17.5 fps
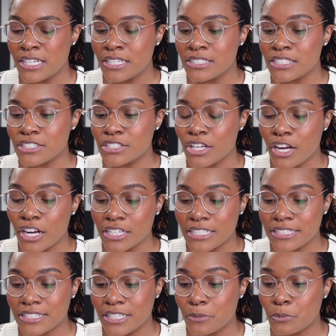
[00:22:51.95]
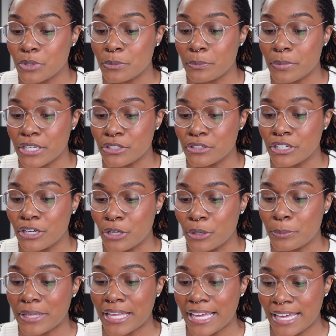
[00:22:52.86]
to target them with
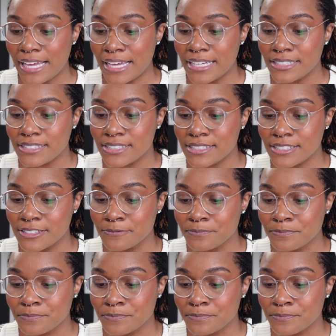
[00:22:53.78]
BetterHelp ads.